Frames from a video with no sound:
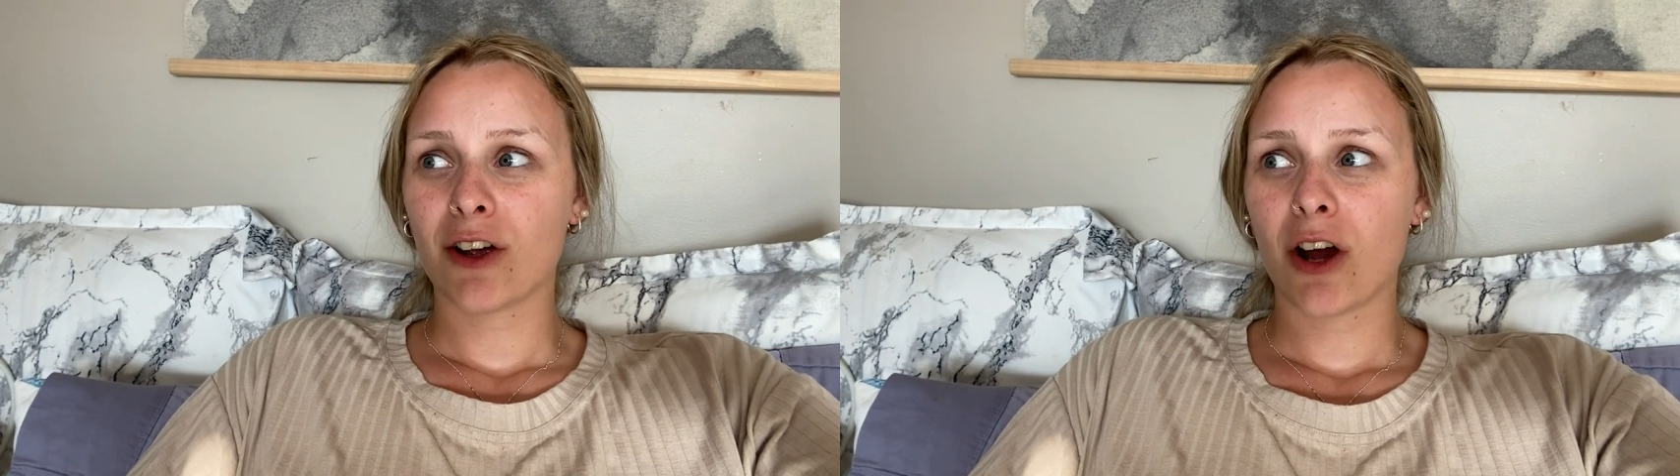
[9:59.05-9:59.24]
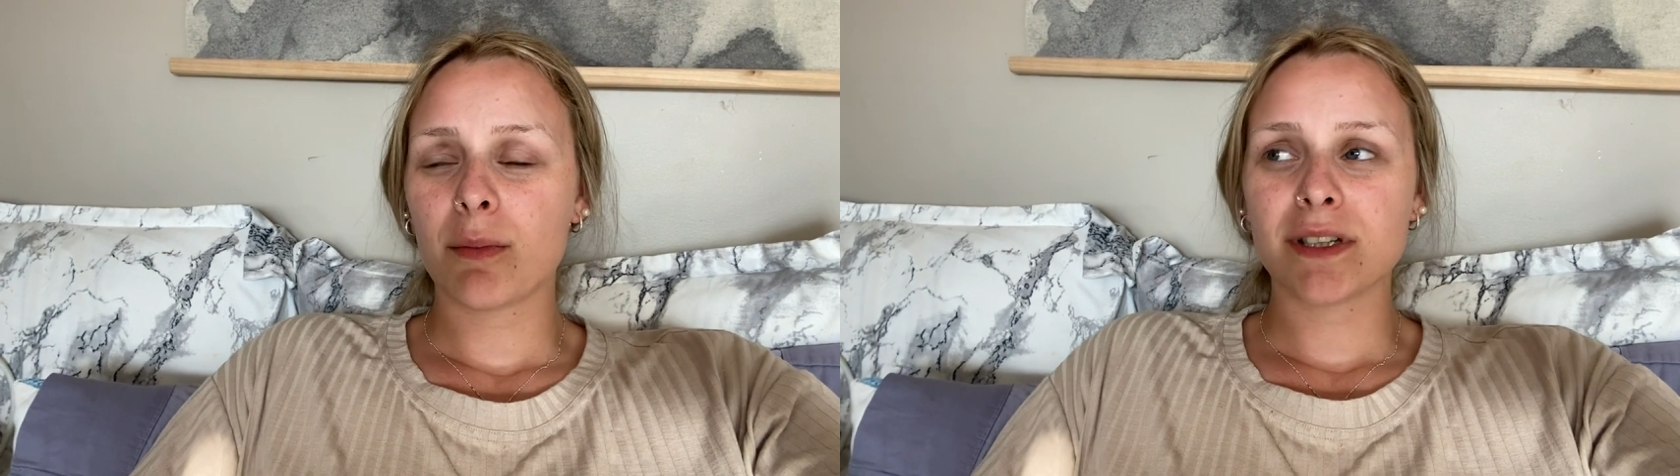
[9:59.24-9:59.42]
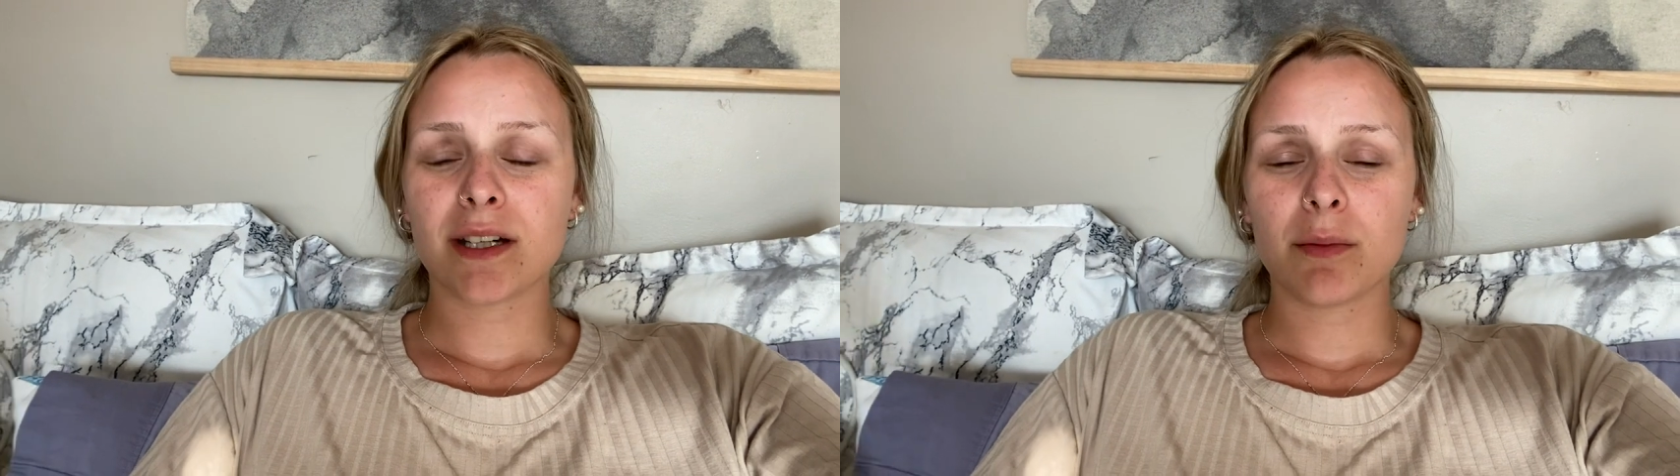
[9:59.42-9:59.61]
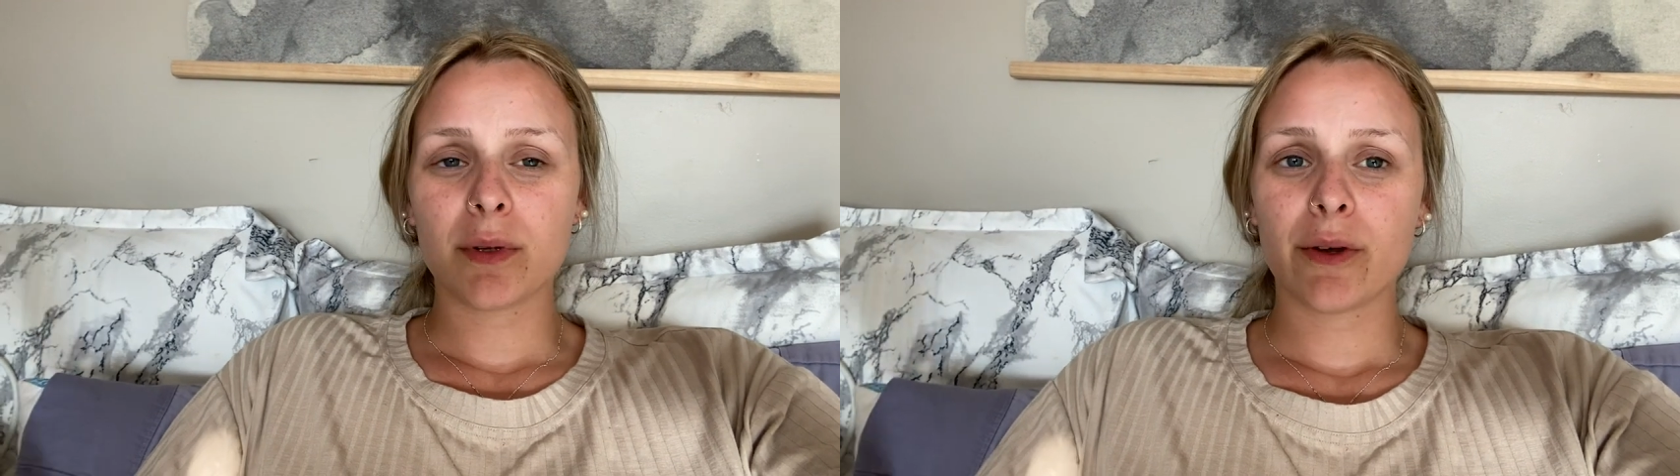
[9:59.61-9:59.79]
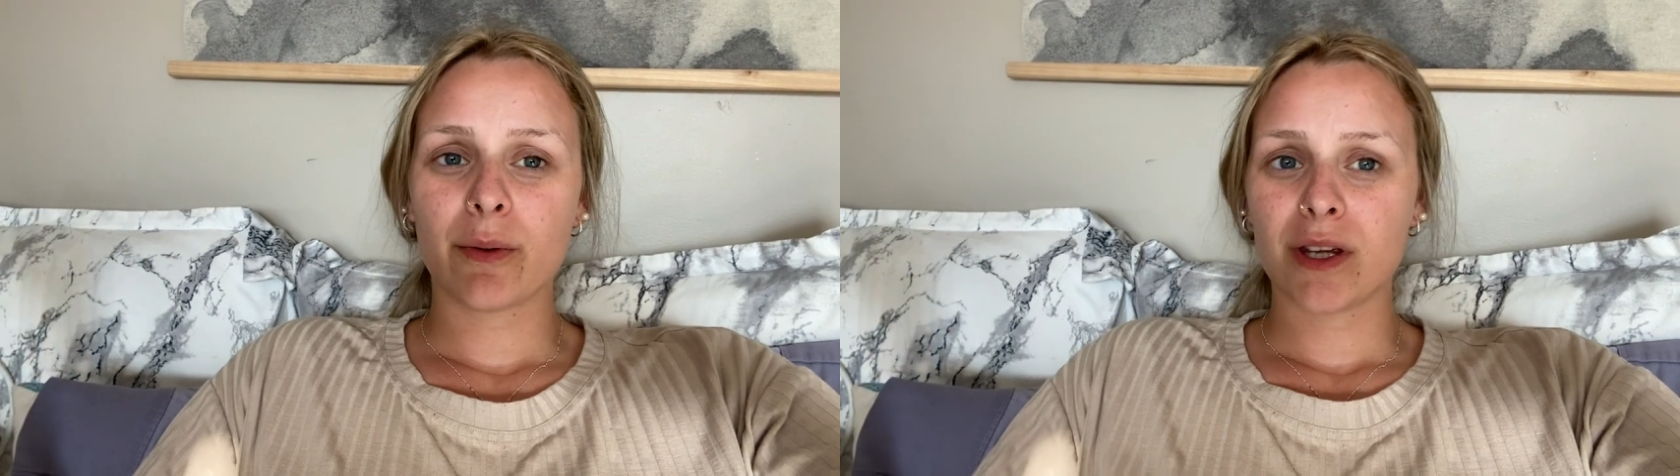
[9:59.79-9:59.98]
comment down
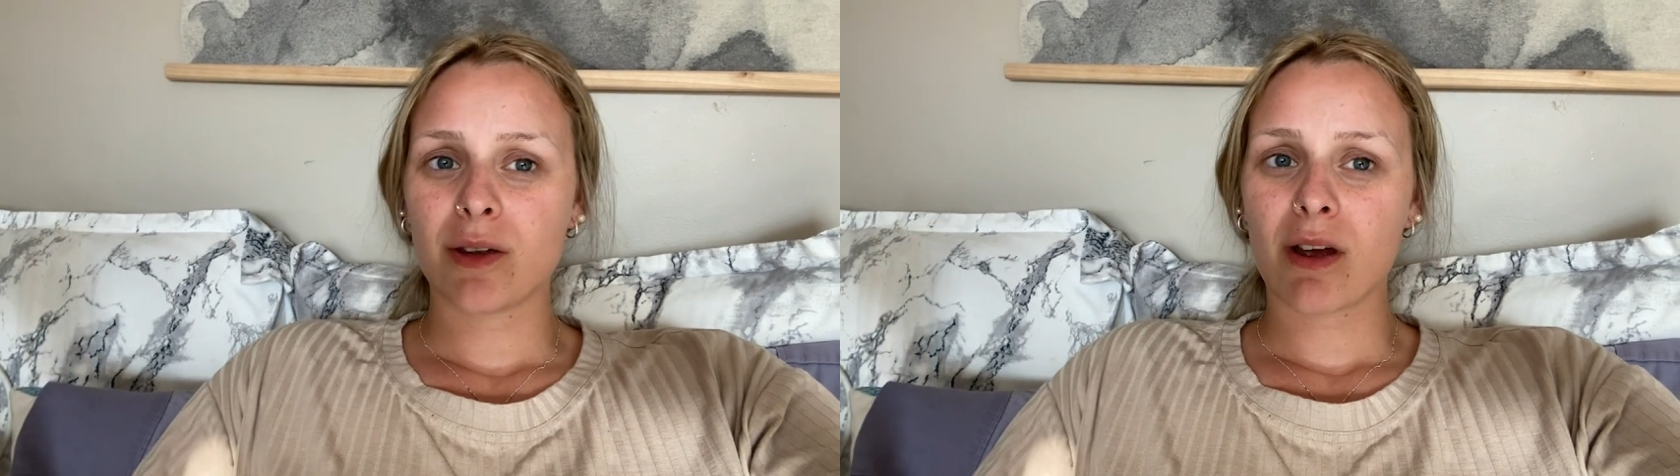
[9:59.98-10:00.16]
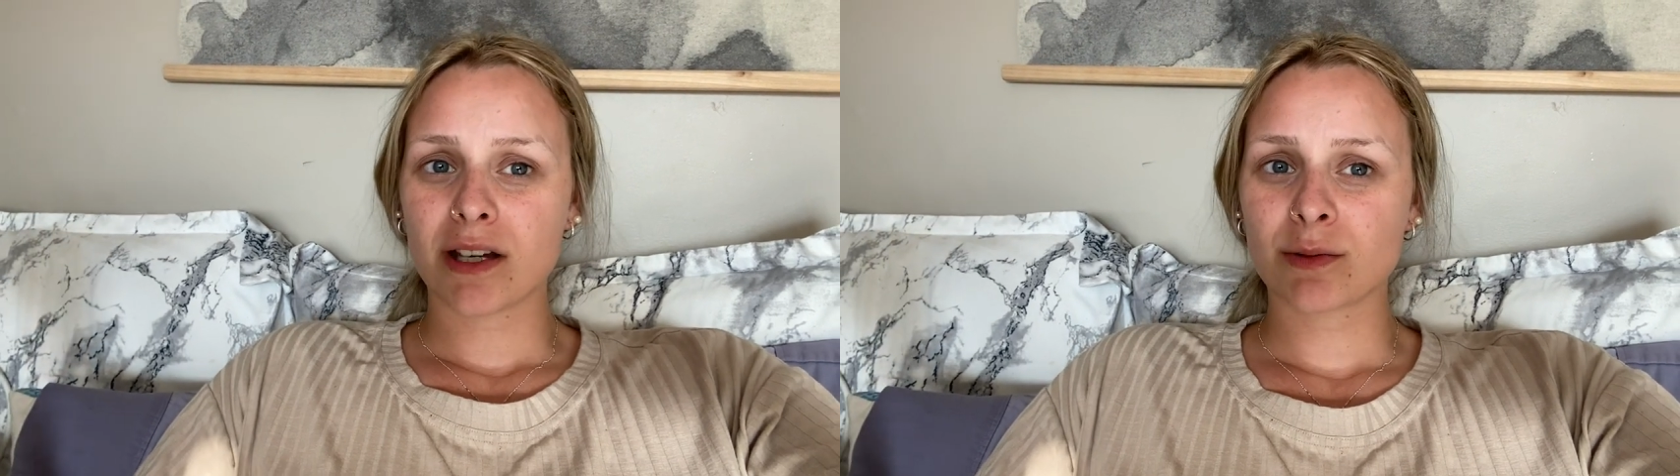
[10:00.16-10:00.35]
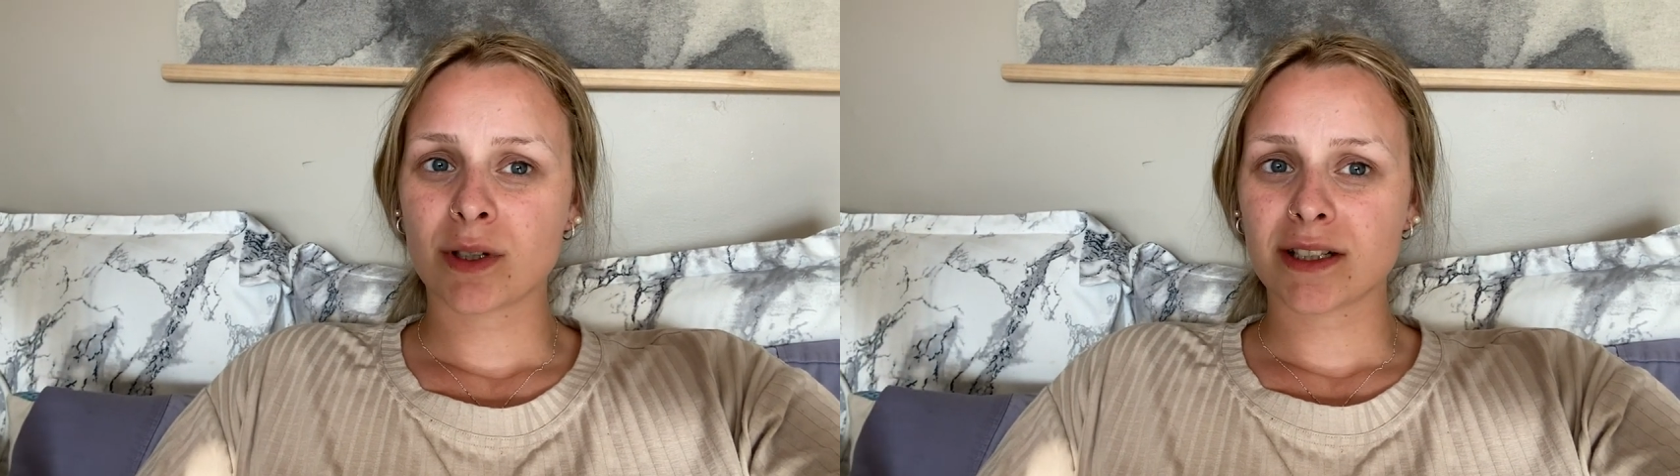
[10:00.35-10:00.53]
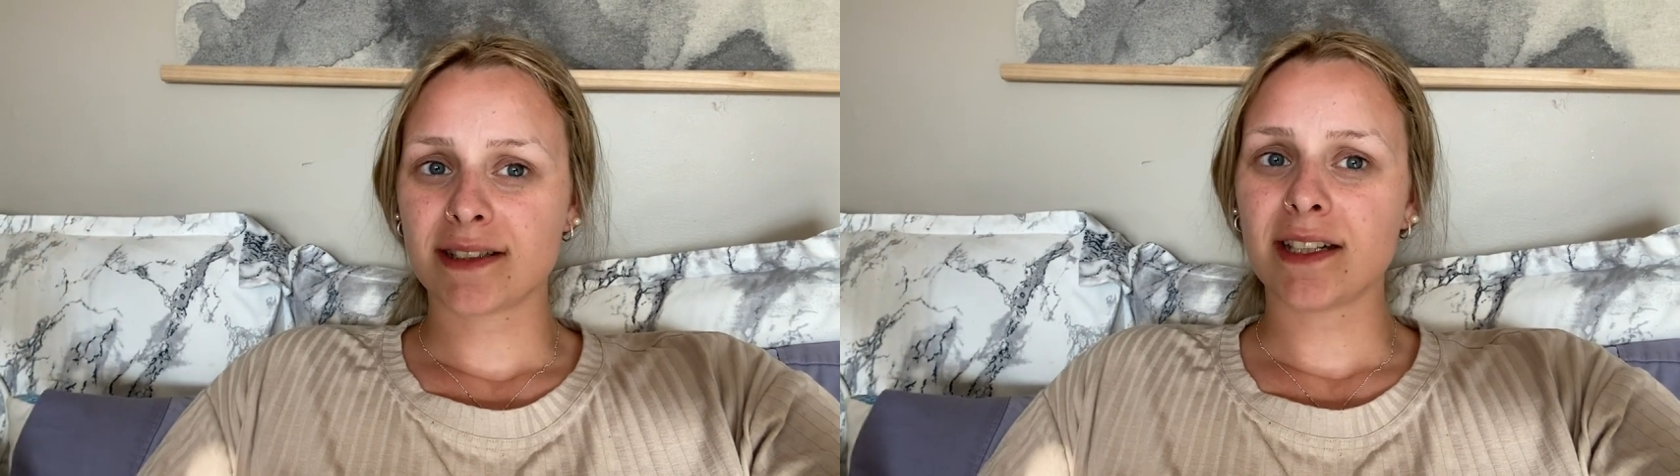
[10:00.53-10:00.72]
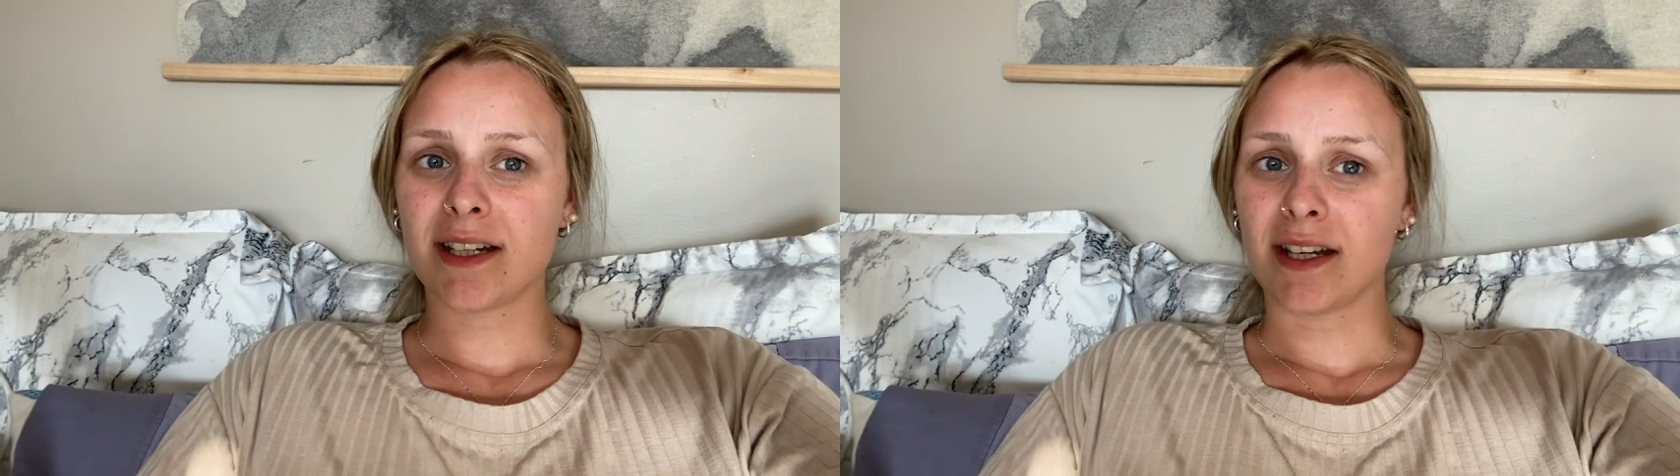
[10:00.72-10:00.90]
below what you guys want to
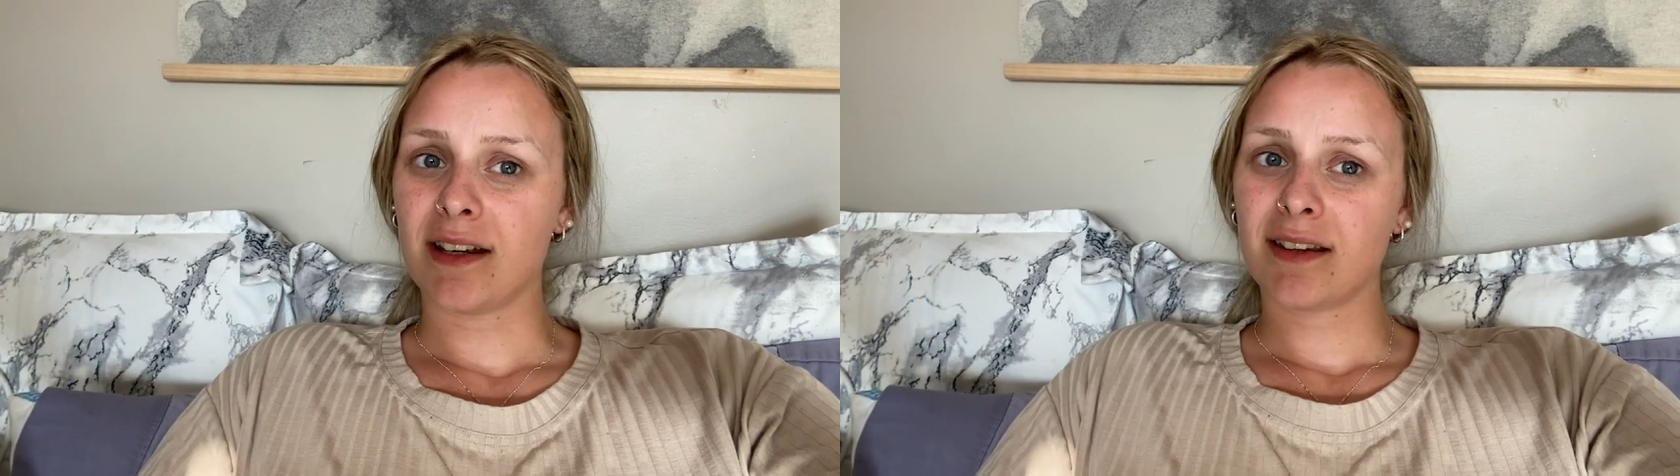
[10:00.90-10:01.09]
see.